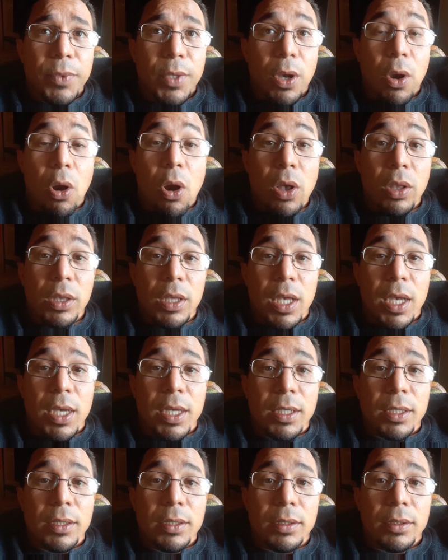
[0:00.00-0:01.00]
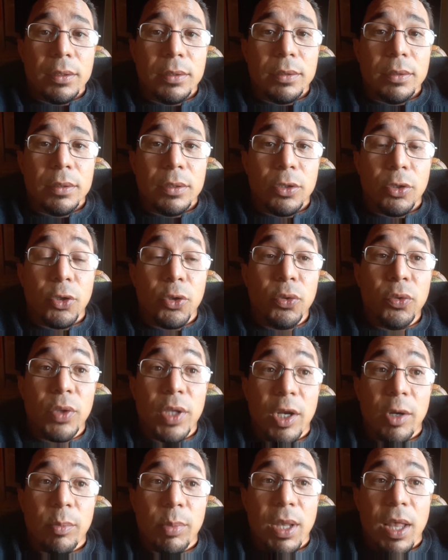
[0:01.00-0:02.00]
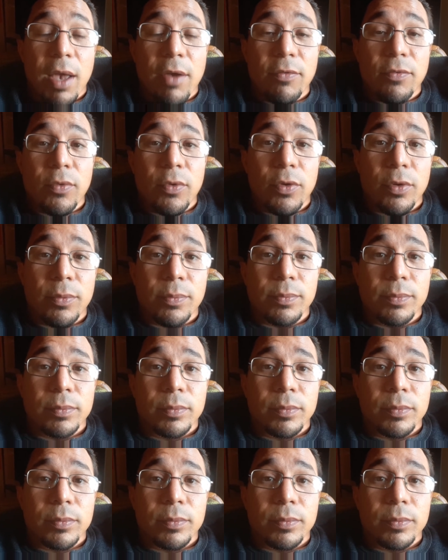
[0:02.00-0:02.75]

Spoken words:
online through their platform.